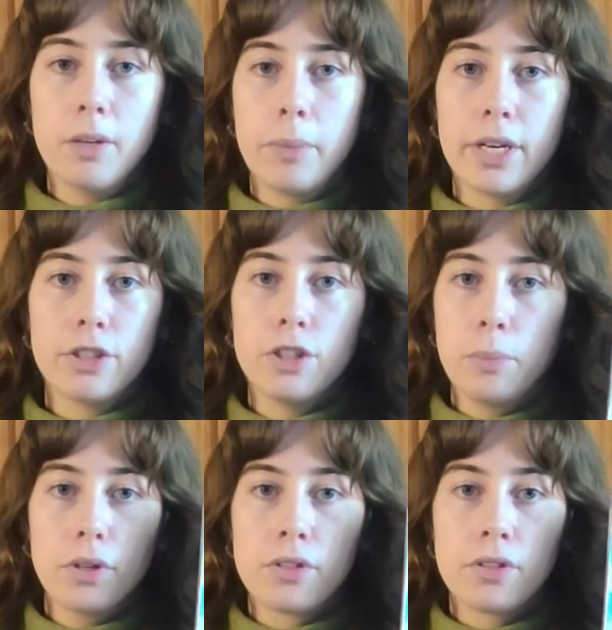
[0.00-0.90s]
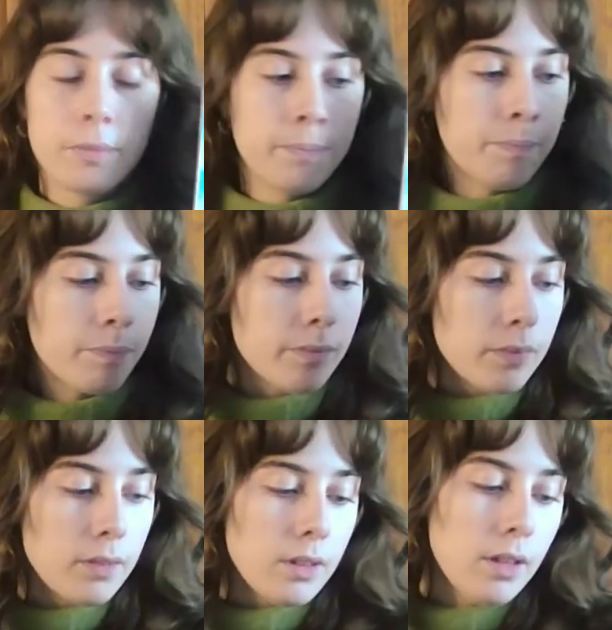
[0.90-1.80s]
picture books
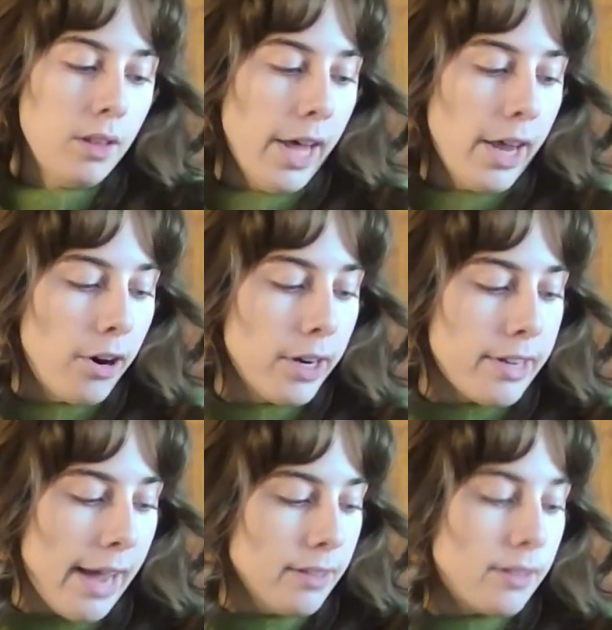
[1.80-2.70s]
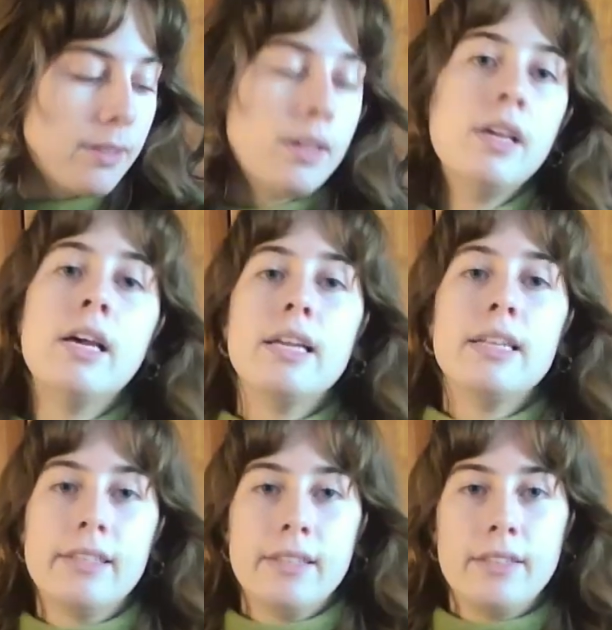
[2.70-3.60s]
that aren't as
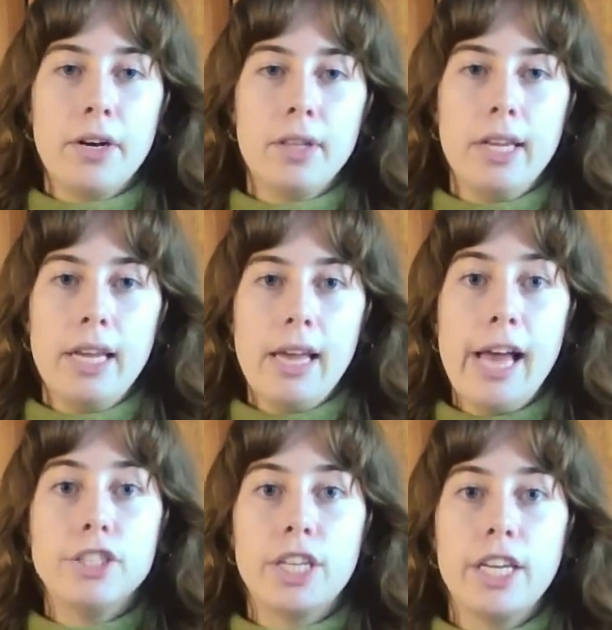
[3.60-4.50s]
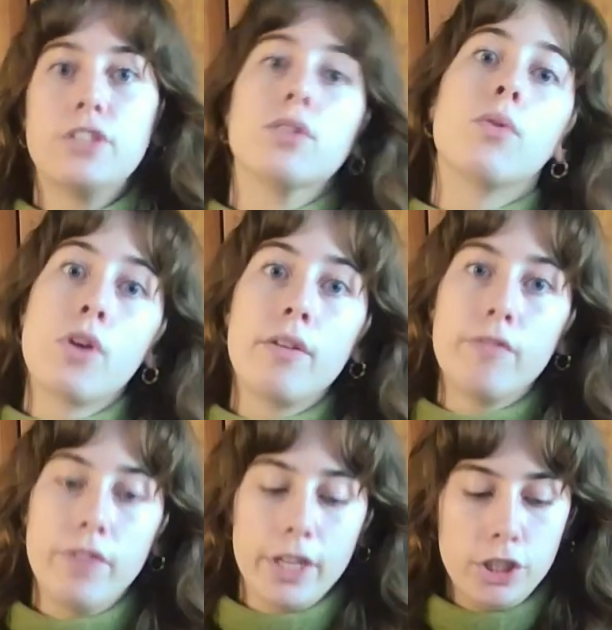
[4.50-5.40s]
necessarily educational or
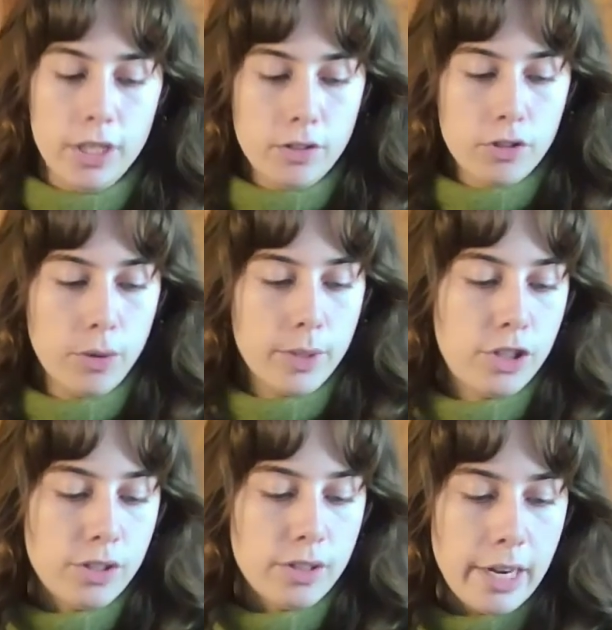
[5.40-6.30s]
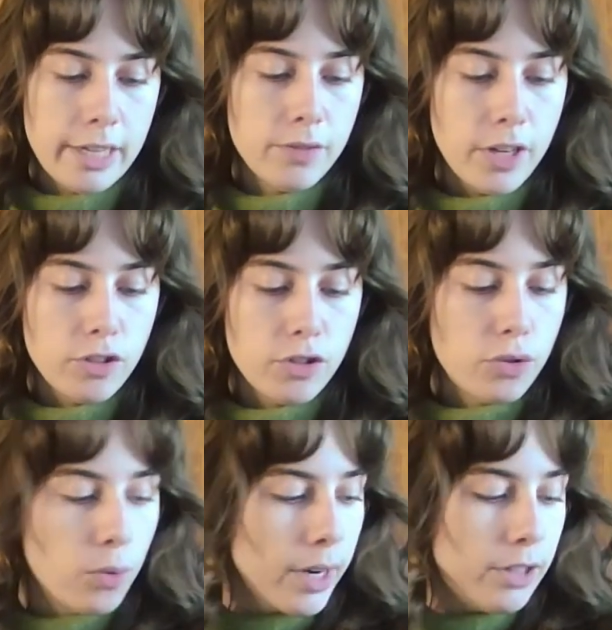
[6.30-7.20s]
nonfiction. So it's just a nice fun
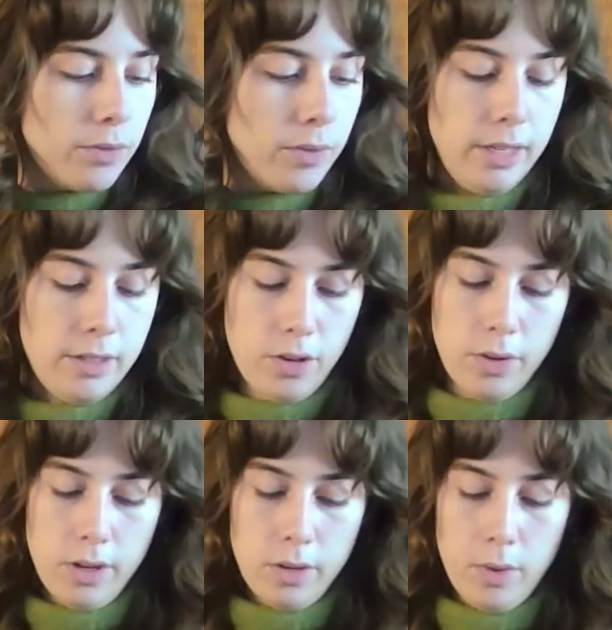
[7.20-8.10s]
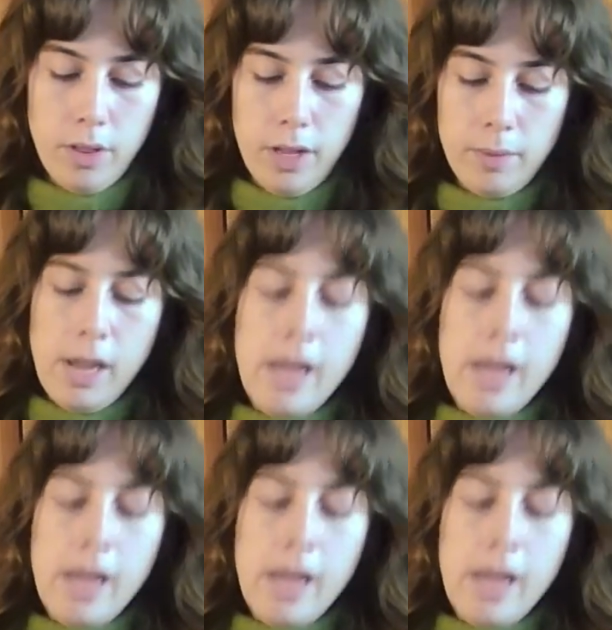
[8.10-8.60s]
story to read to go along with it.